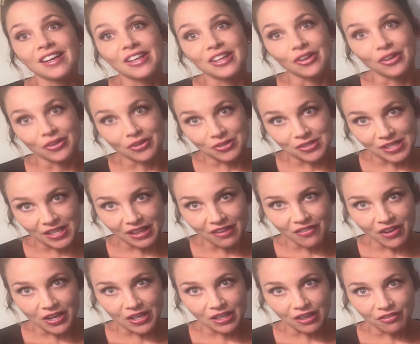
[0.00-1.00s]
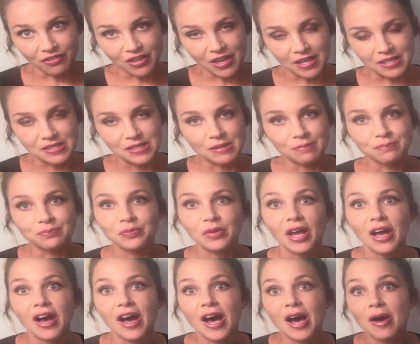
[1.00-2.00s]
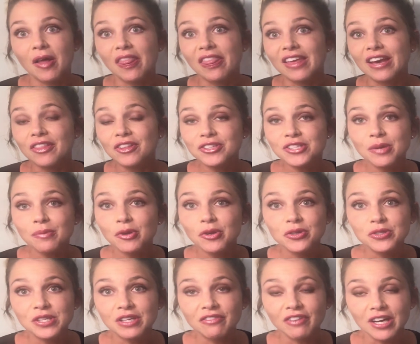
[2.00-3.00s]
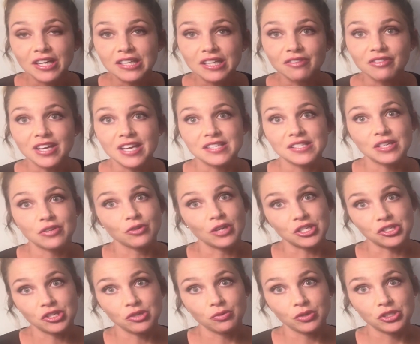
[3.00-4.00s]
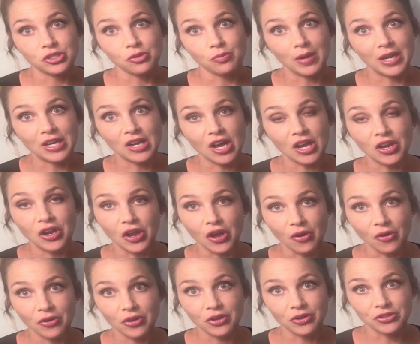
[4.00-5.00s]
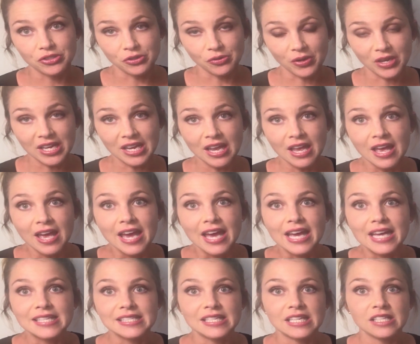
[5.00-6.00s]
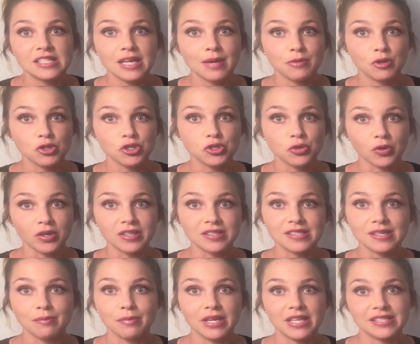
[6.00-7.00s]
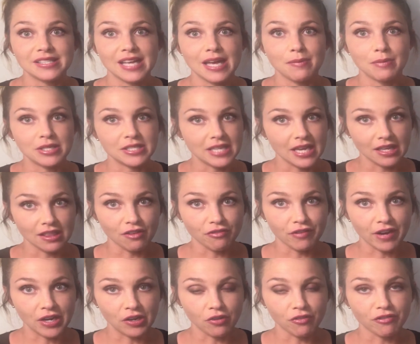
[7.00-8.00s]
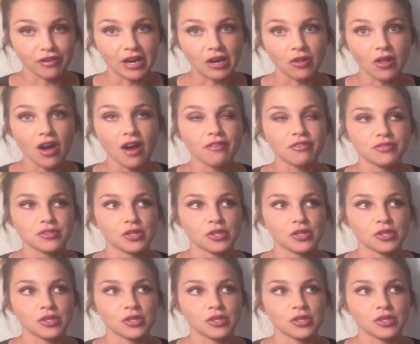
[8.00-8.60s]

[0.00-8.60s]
you're using the vocative case. Uh, the other time you're using vocative case in Russian, which you may not know you're doing, is anytime you shorten somebody's name and take the final vowel off.